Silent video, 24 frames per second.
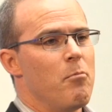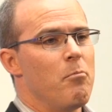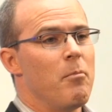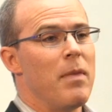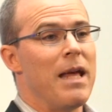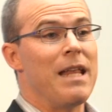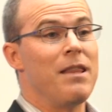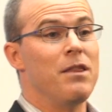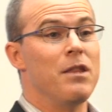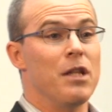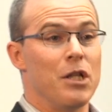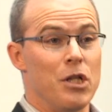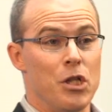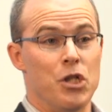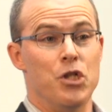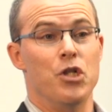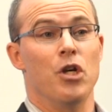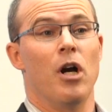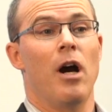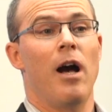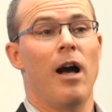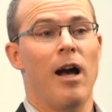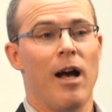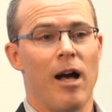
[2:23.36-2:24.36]
made the
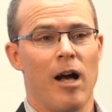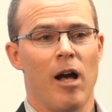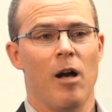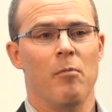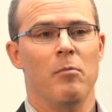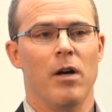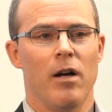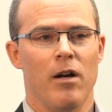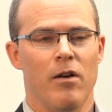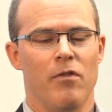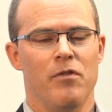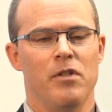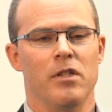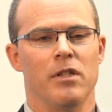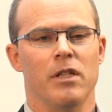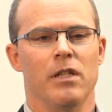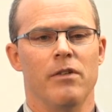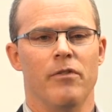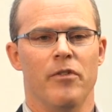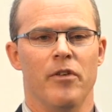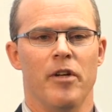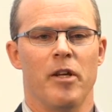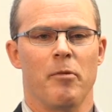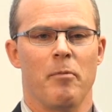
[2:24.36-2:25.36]
job of
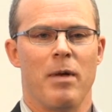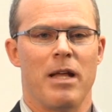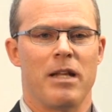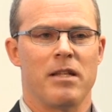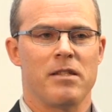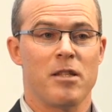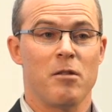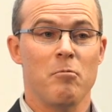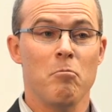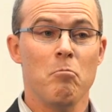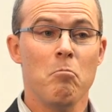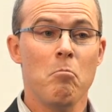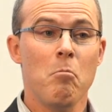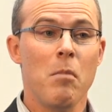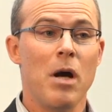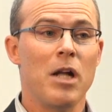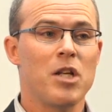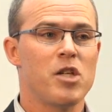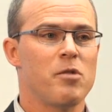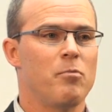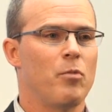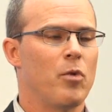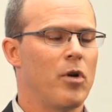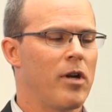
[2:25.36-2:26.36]
delivering medicine
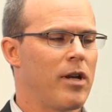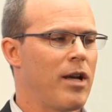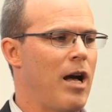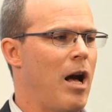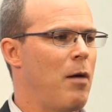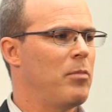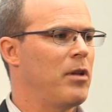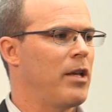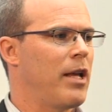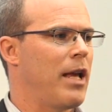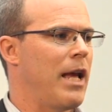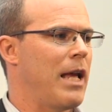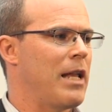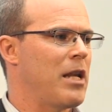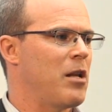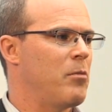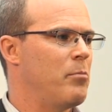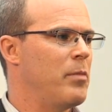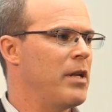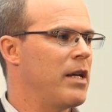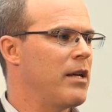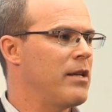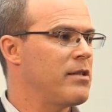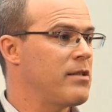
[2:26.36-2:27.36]
much more
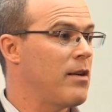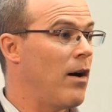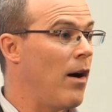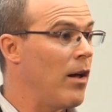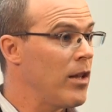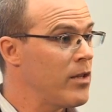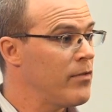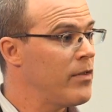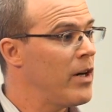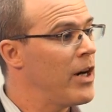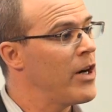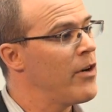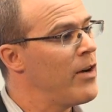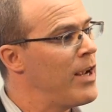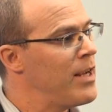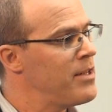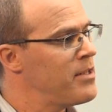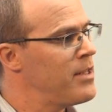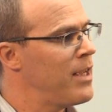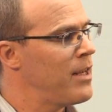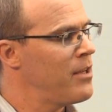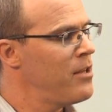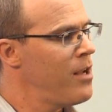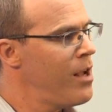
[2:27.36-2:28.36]
complicated, because all of our great
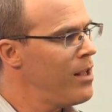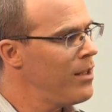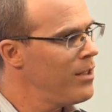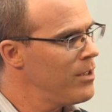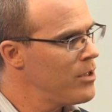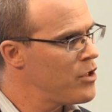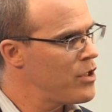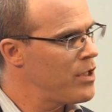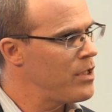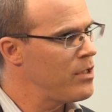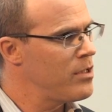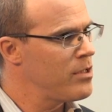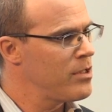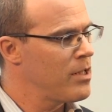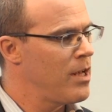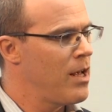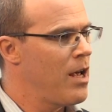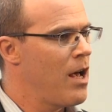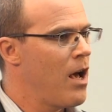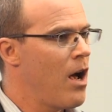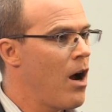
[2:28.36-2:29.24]
technologies